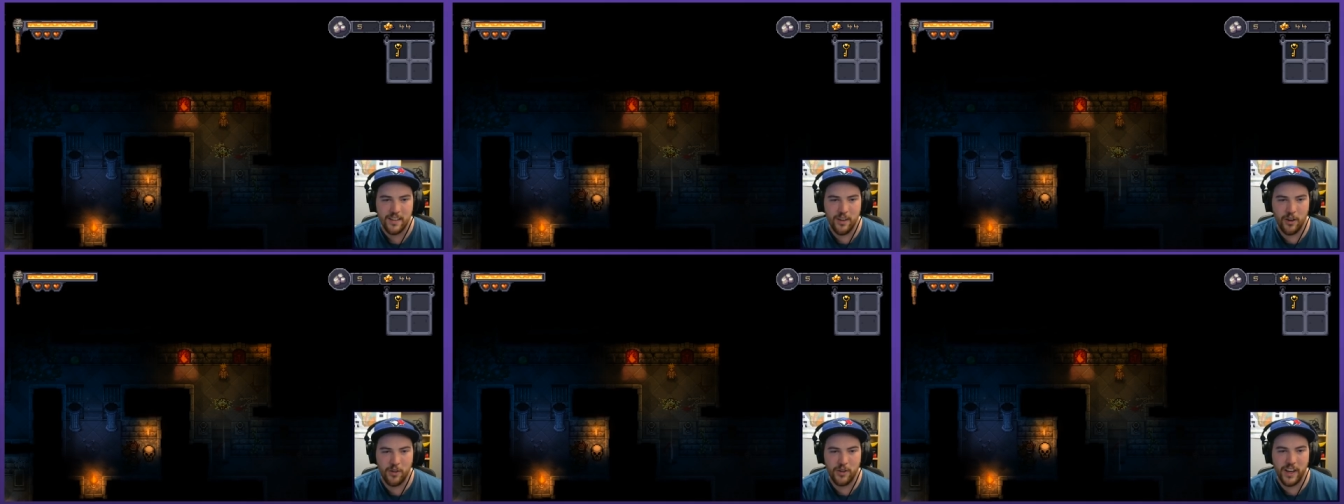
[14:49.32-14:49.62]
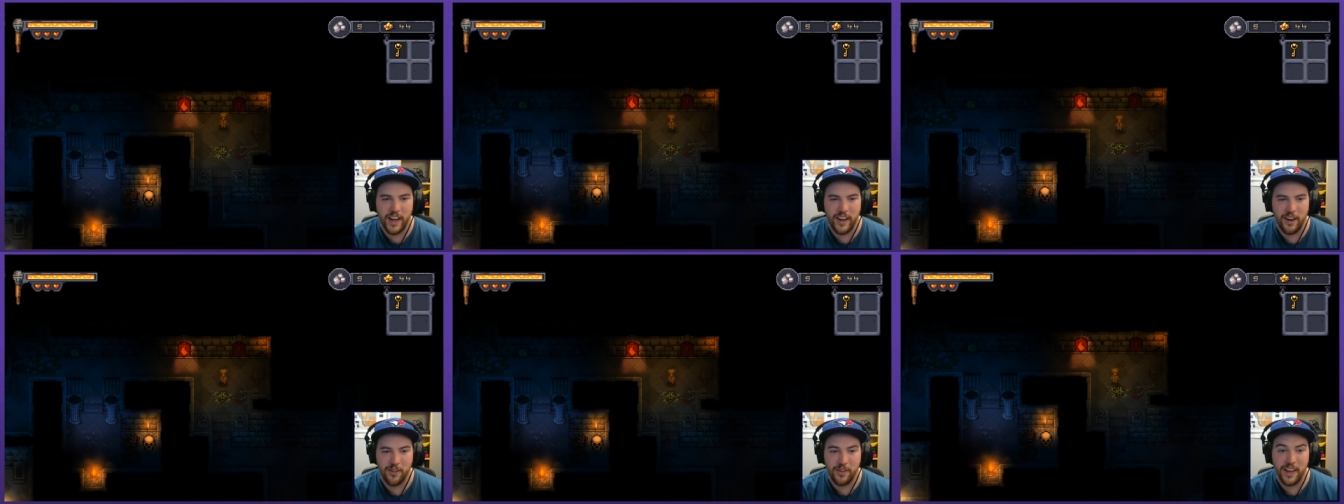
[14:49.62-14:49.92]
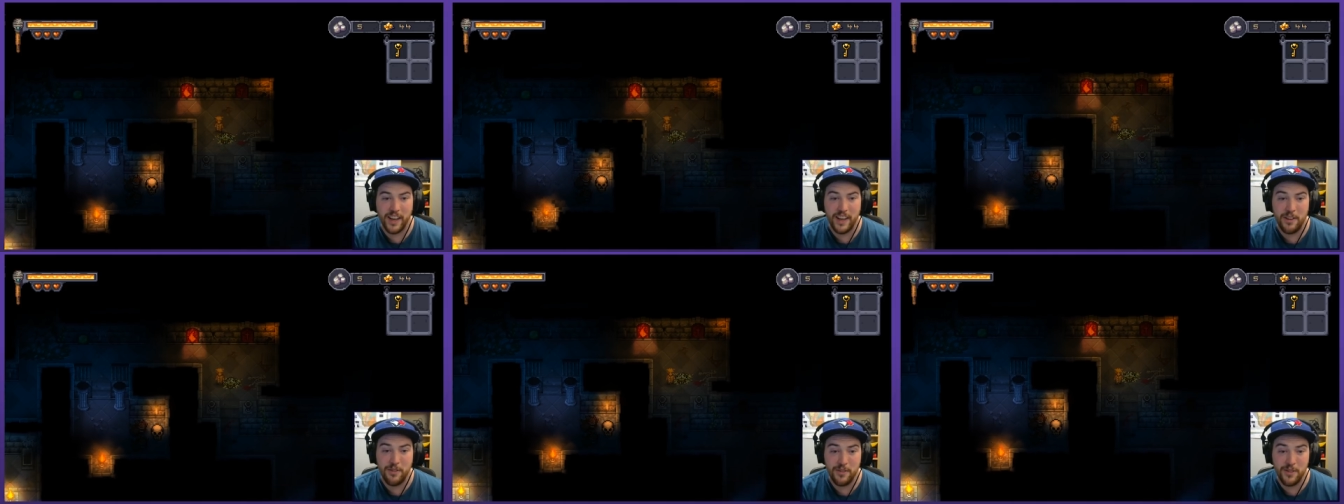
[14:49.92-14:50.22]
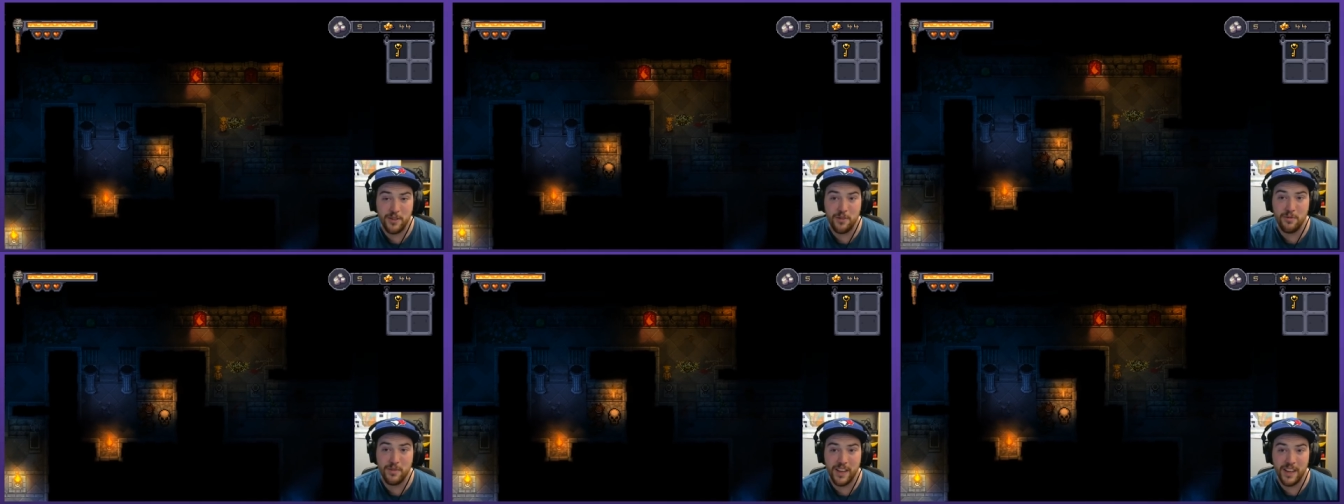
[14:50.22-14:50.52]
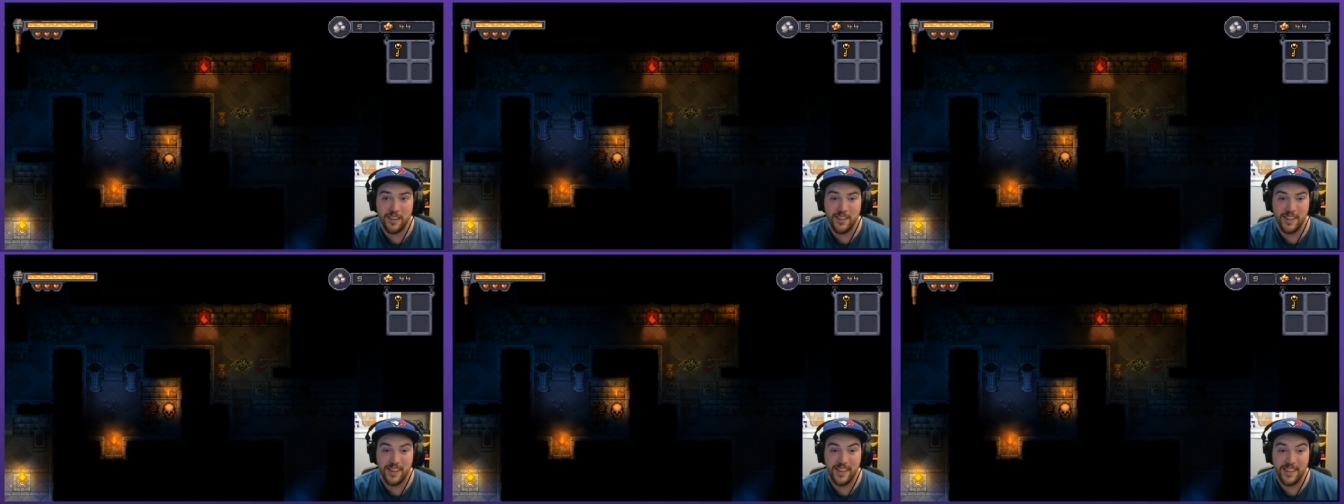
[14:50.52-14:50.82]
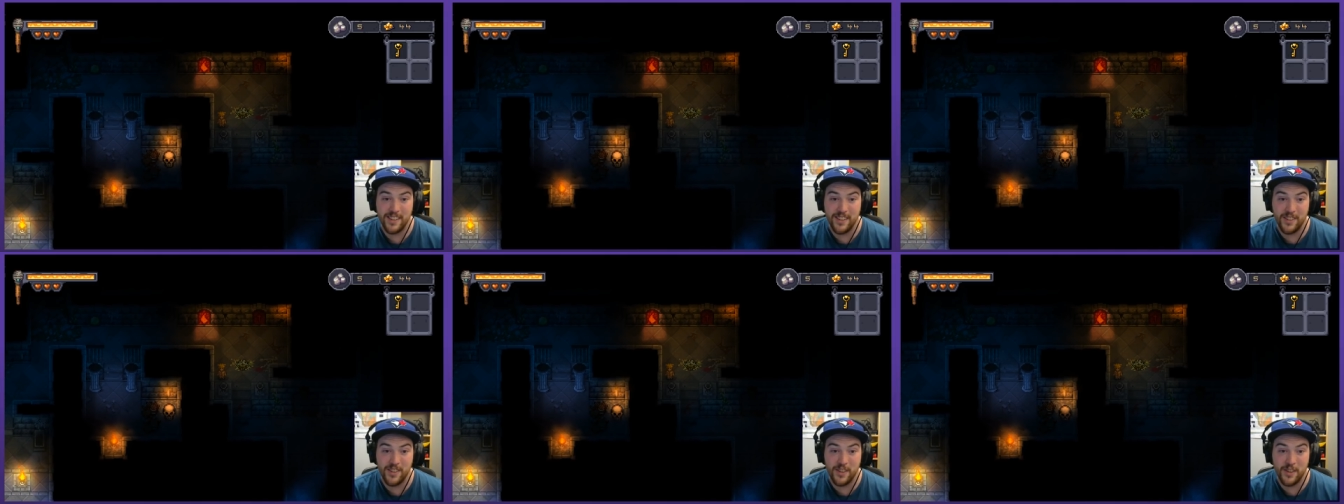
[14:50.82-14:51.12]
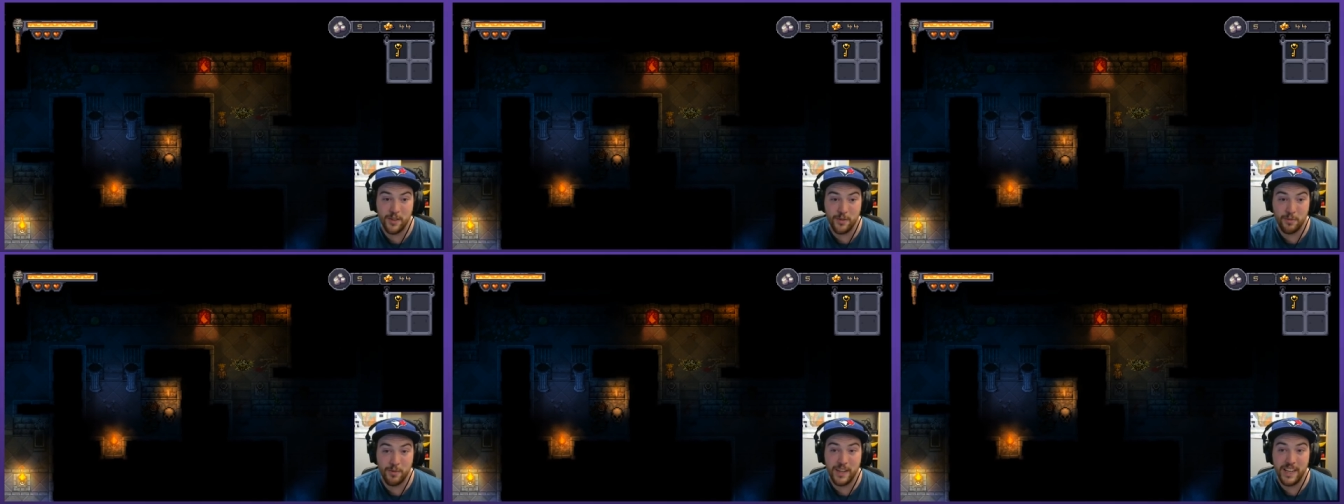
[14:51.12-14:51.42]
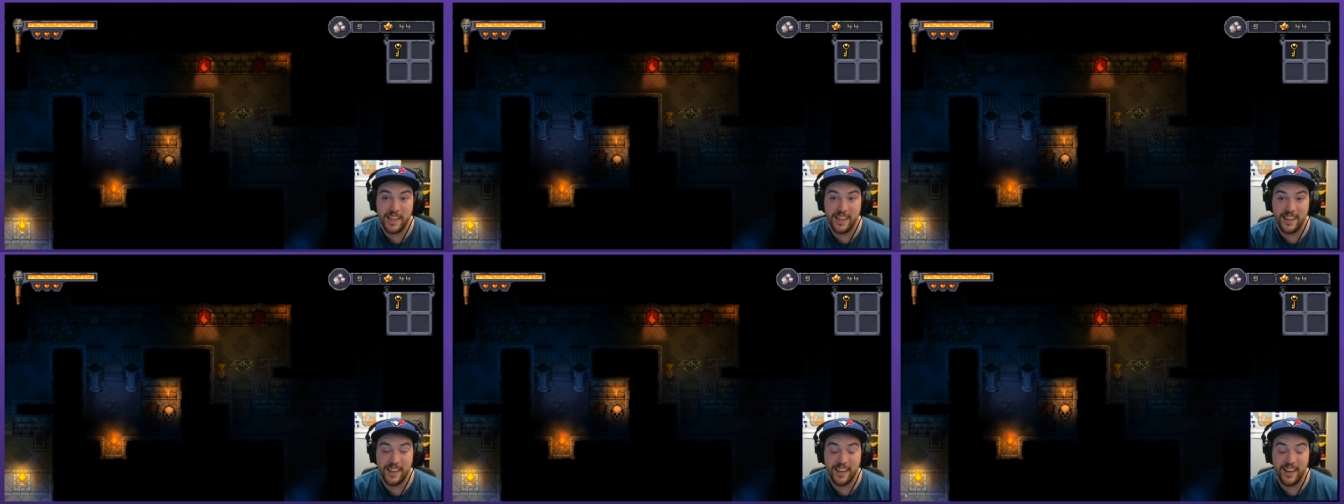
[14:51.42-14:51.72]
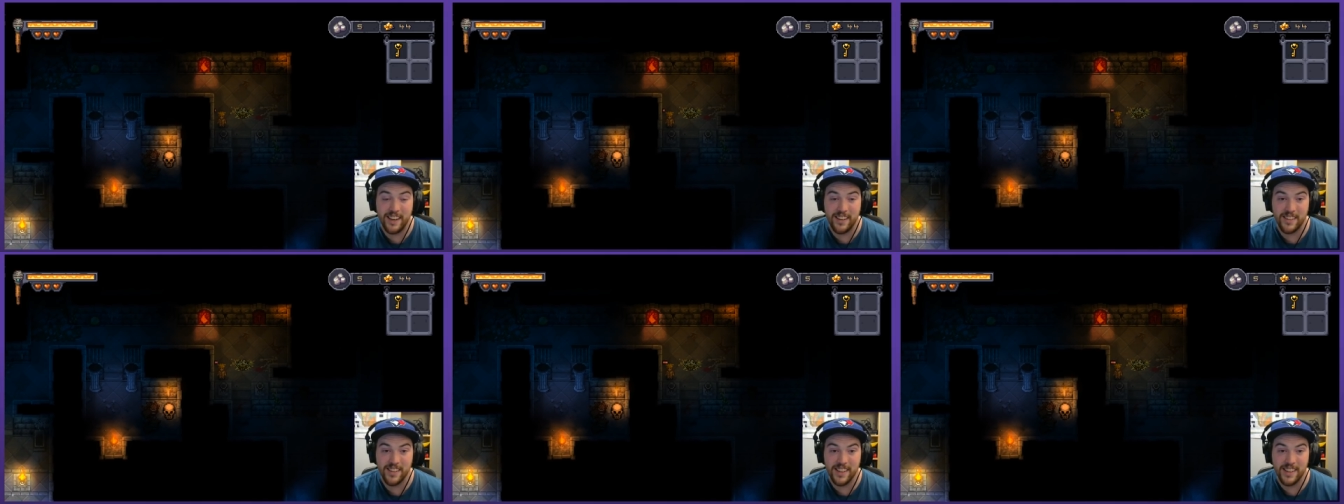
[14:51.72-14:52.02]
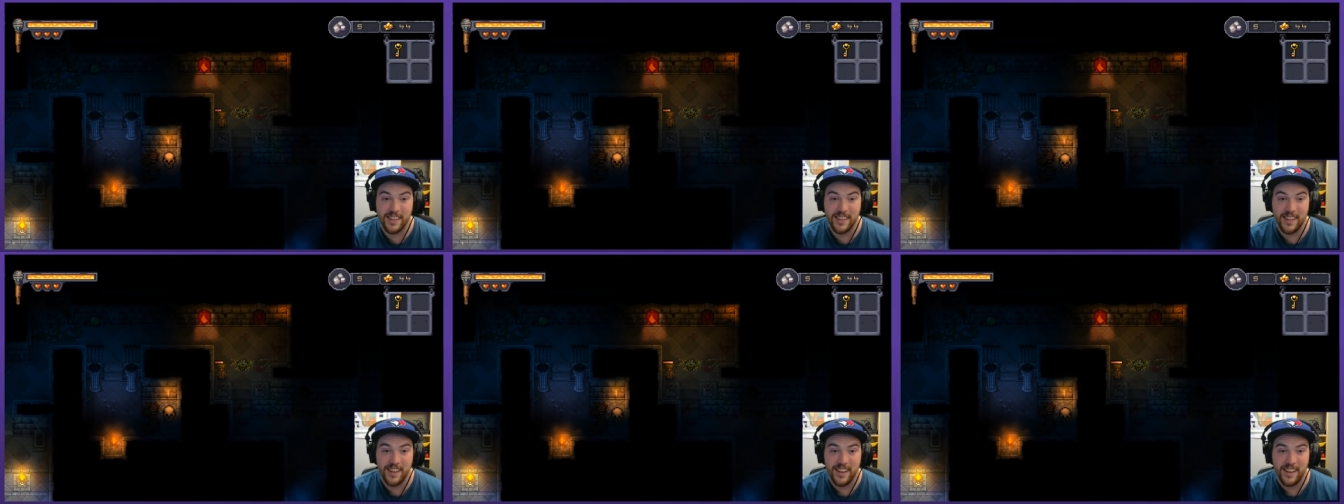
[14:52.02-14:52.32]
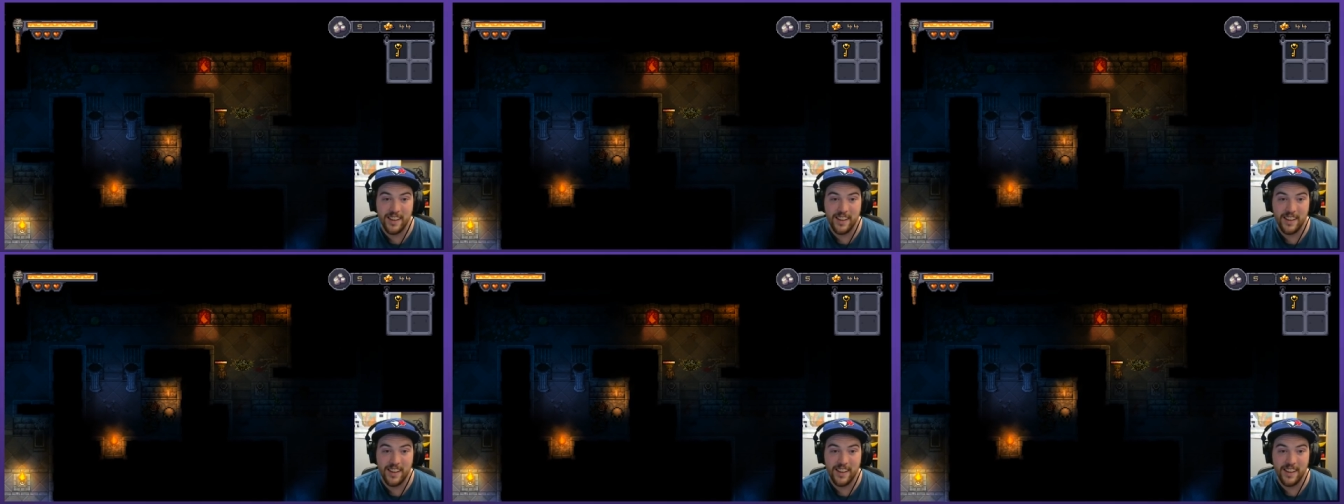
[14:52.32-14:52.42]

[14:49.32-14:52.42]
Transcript: Okay, okay, you do kill it. It took three to kill it.